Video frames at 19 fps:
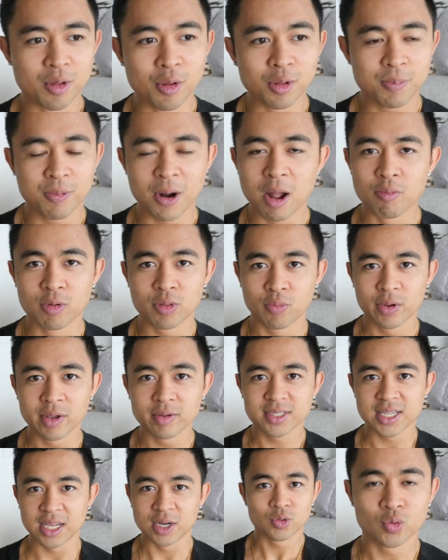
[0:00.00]
the only problem with real
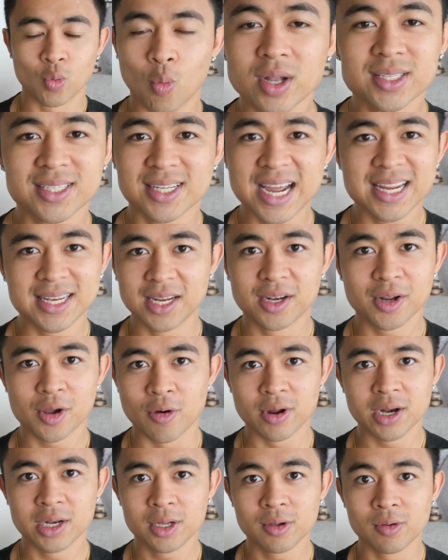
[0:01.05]
estate is what did I need to go ahead and